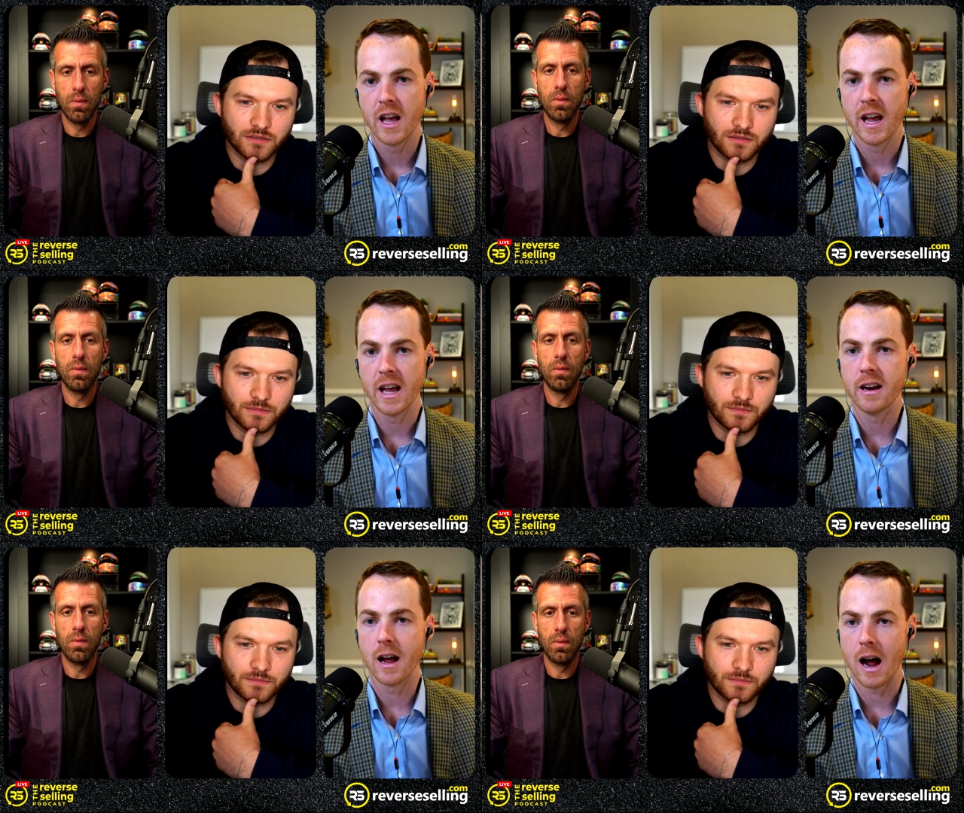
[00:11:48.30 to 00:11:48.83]

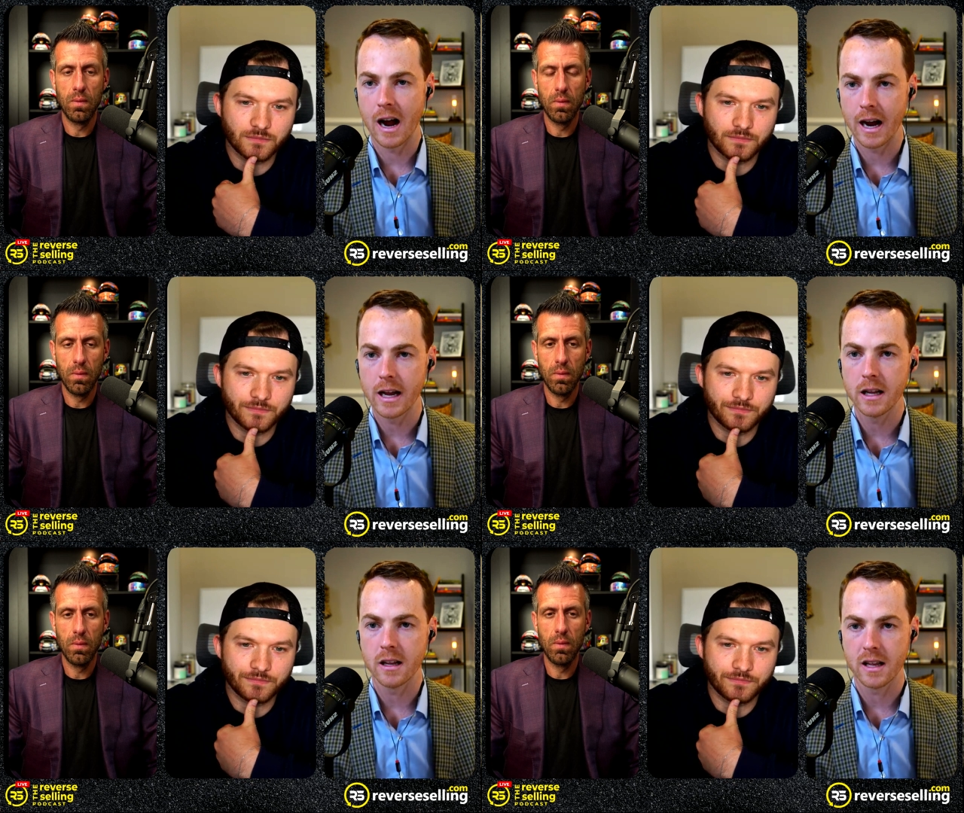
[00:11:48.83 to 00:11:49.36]
Speaker 1: and
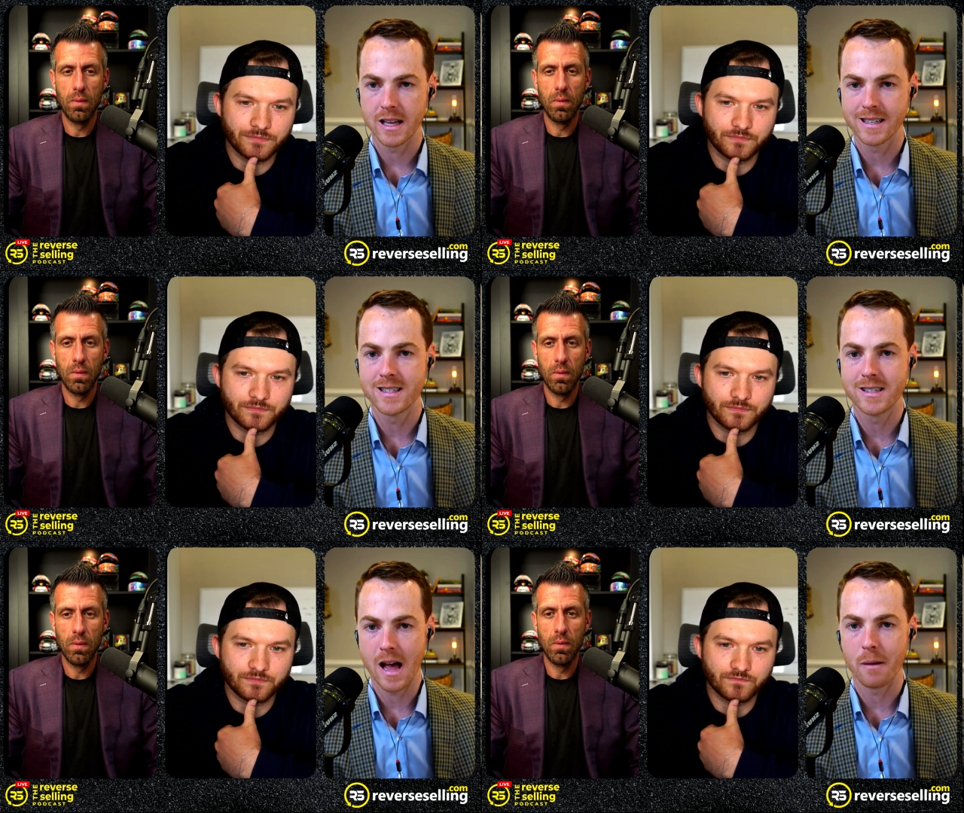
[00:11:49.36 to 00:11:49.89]
I
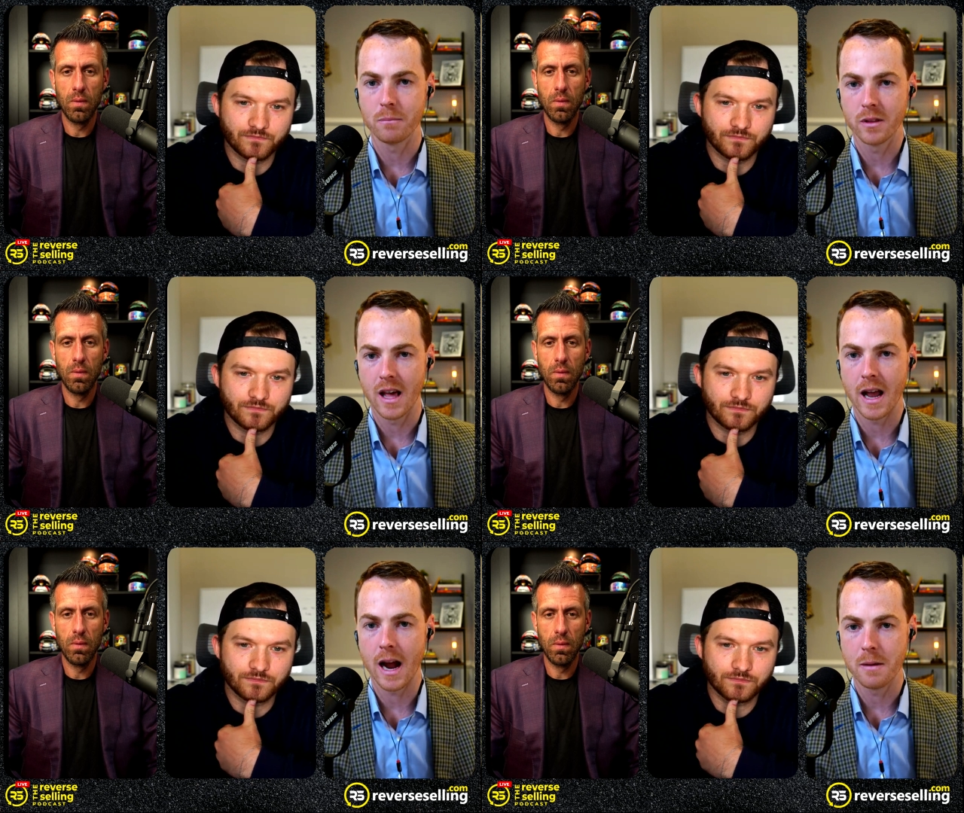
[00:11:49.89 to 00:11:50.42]
accept
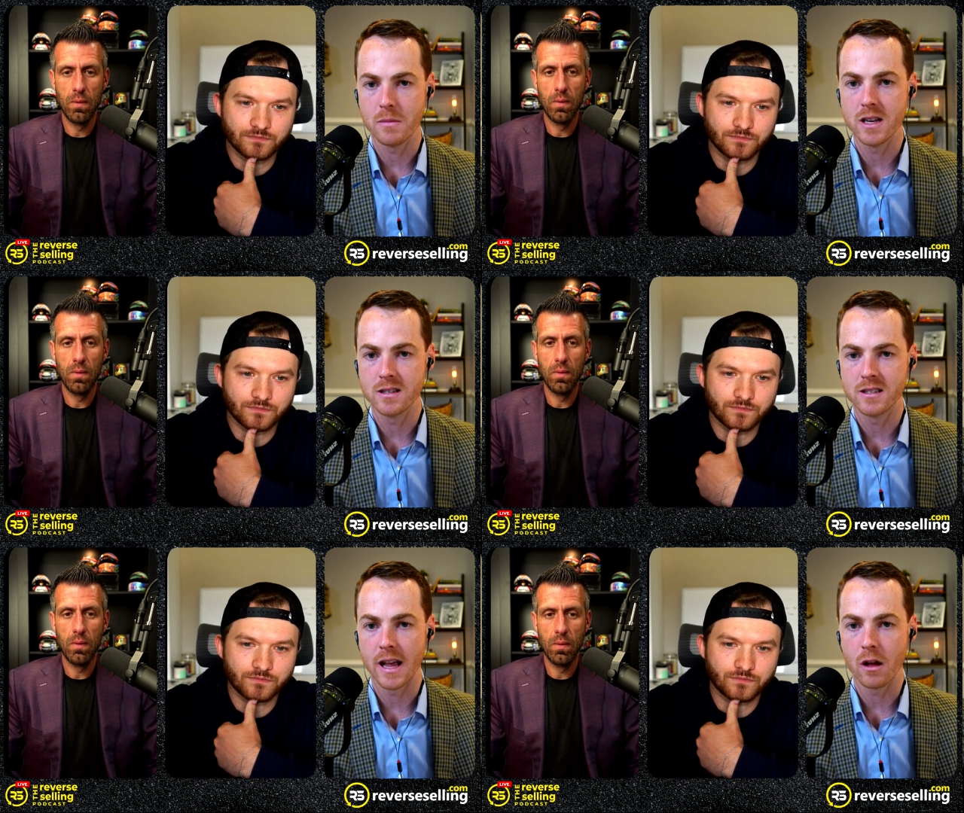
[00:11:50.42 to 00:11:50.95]
that I'm in
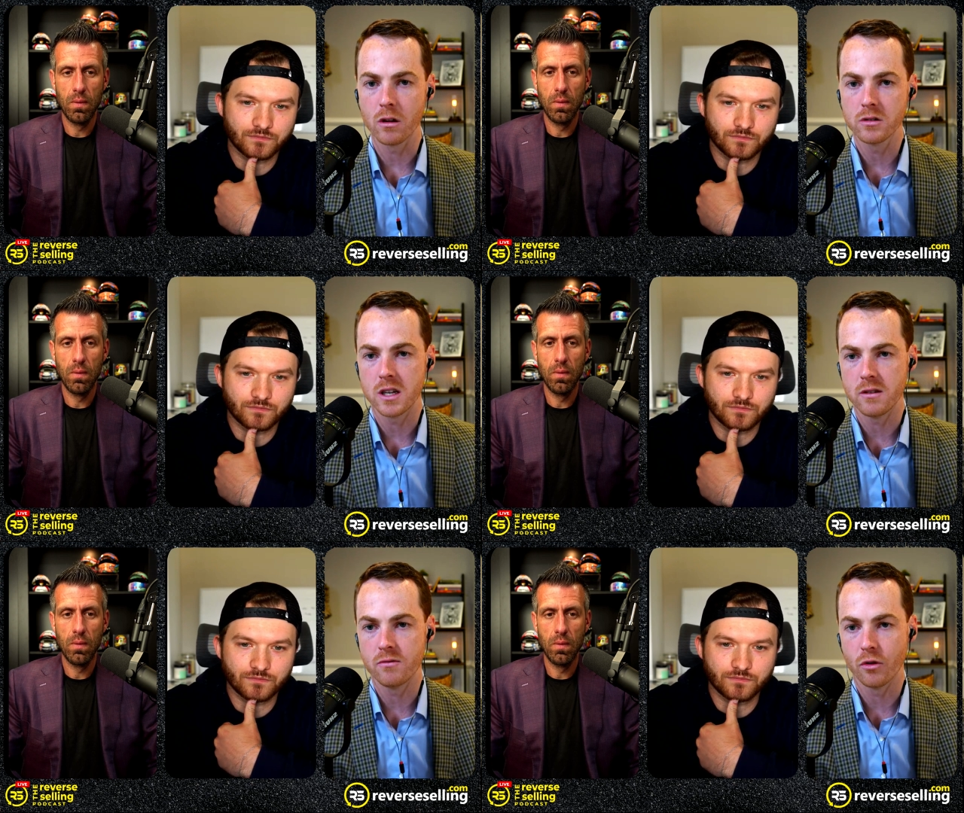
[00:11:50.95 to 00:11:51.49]
sales.
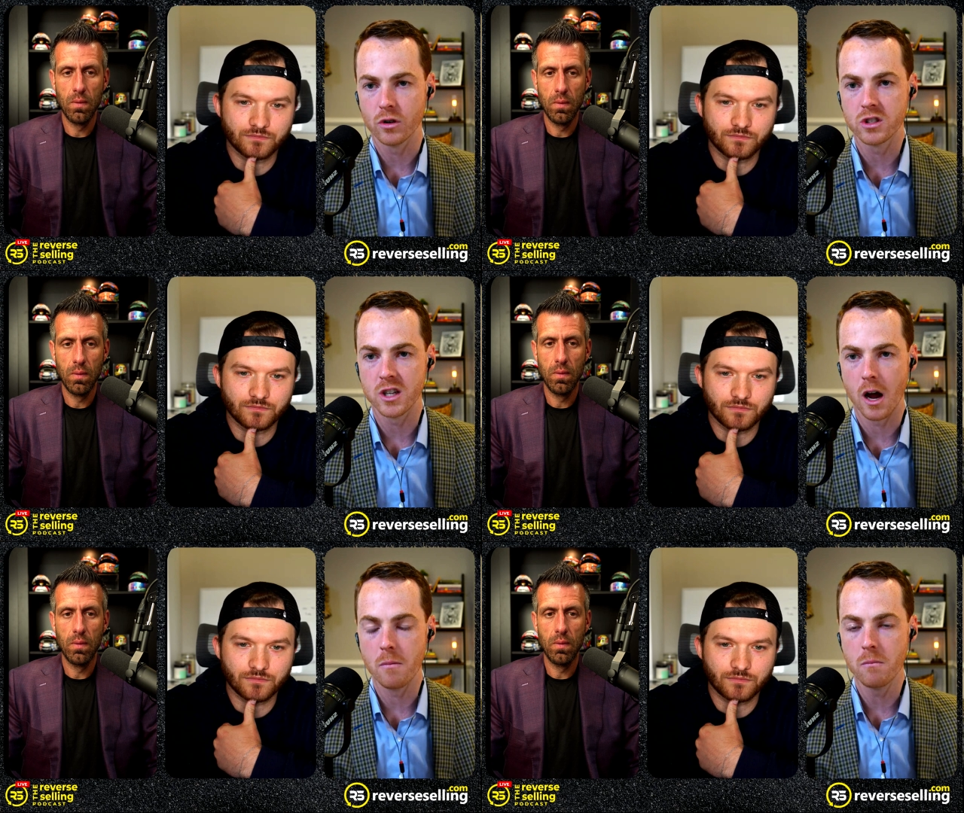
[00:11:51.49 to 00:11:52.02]
And for
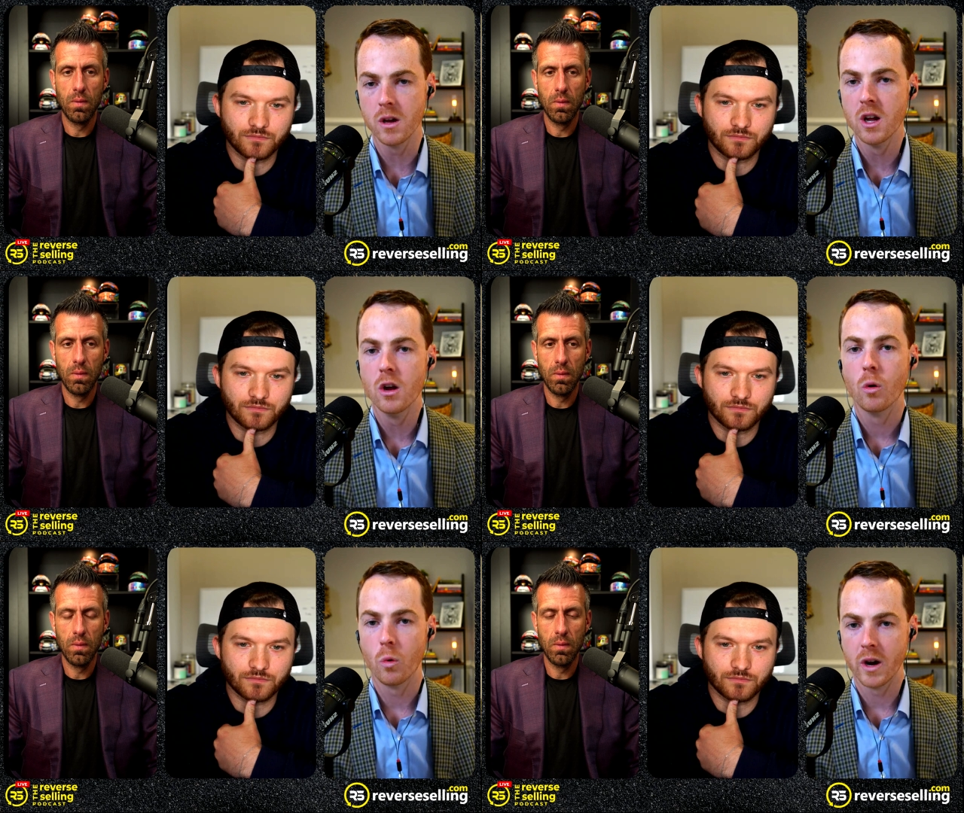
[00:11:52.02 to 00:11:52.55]
some,
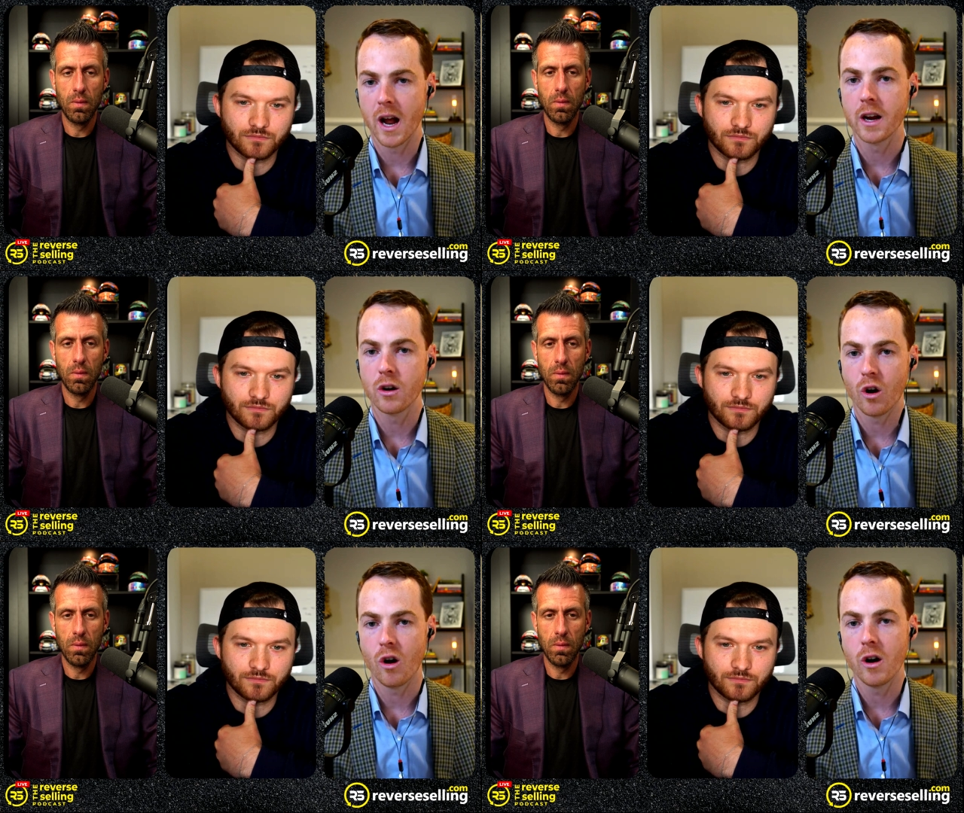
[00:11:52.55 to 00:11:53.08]
when I
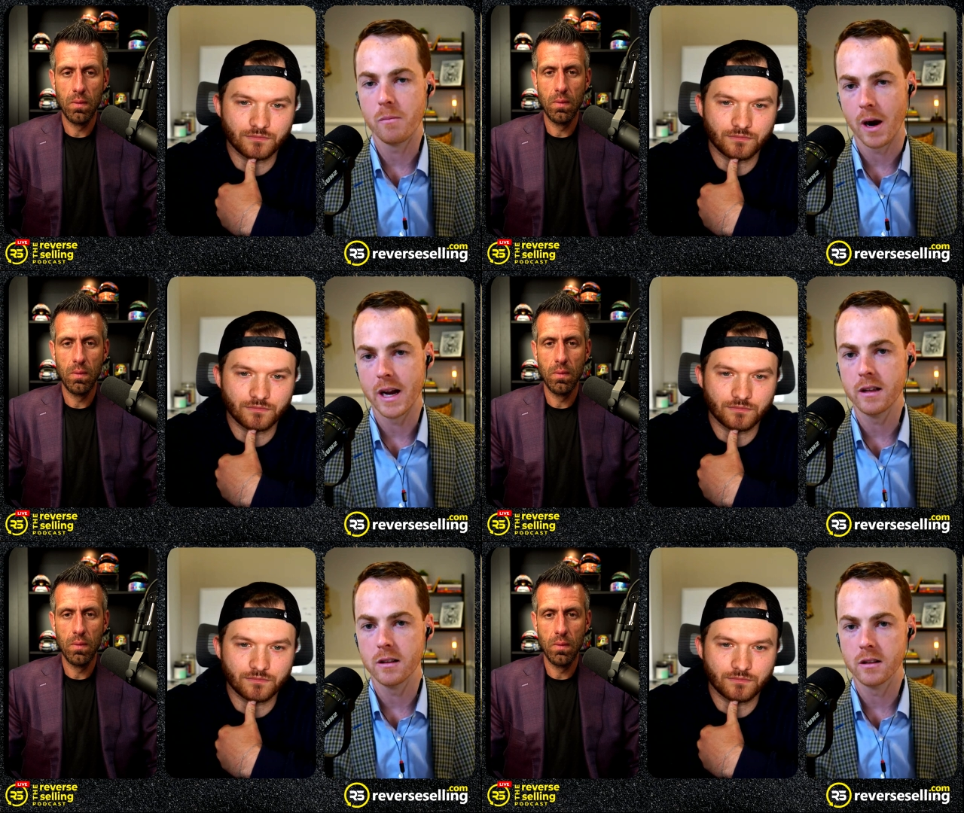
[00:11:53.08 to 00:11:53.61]
call, it might